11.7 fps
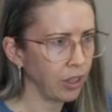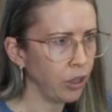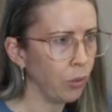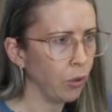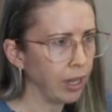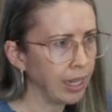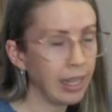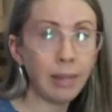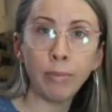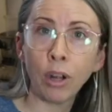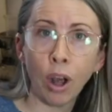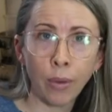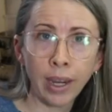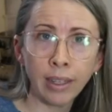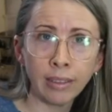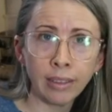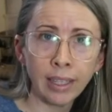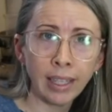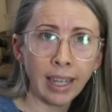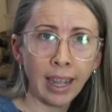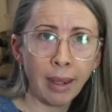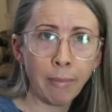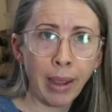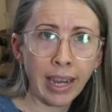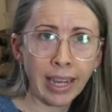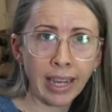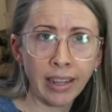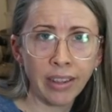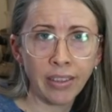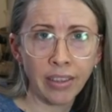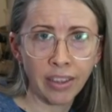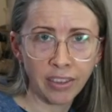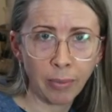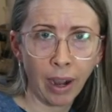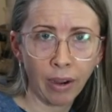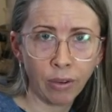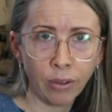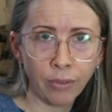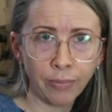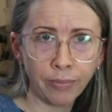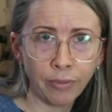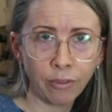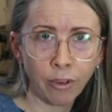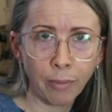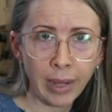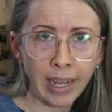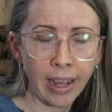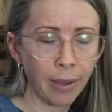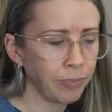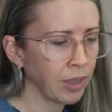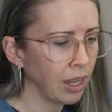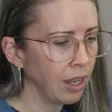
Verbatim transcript: you want to keep going making the spiral from here.